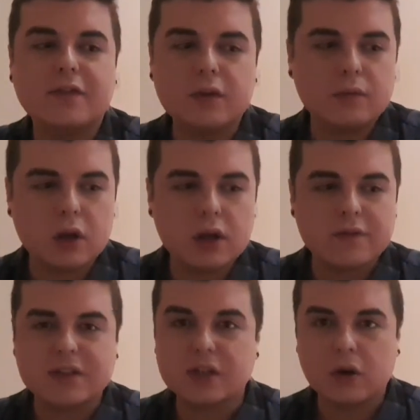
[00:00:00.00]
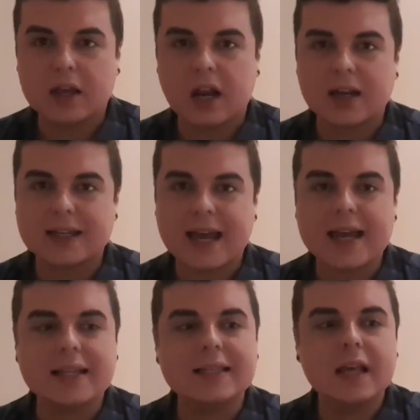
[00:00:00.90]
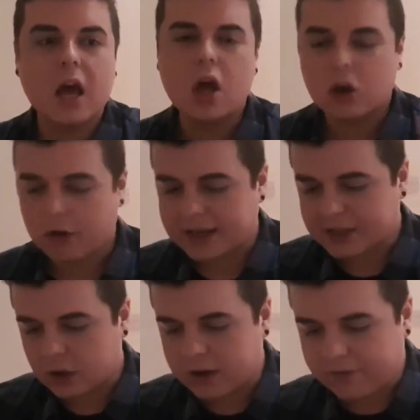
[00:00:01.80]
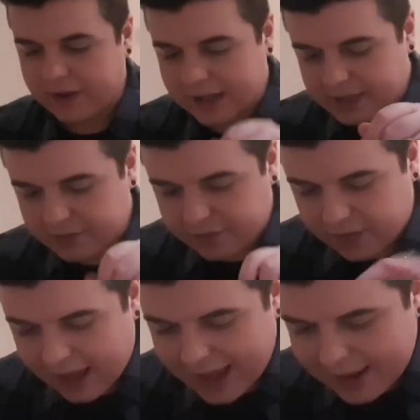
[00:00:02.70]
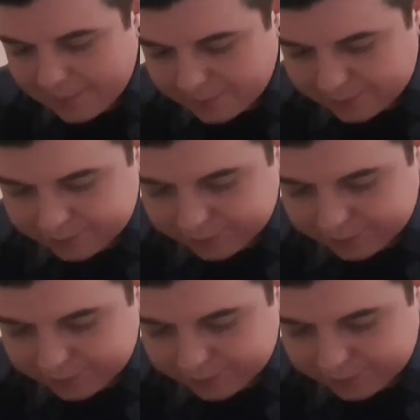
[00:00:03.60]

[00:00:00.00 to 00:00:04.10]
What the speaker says: If you're looking for stocking ideas, great stocking fillers for that.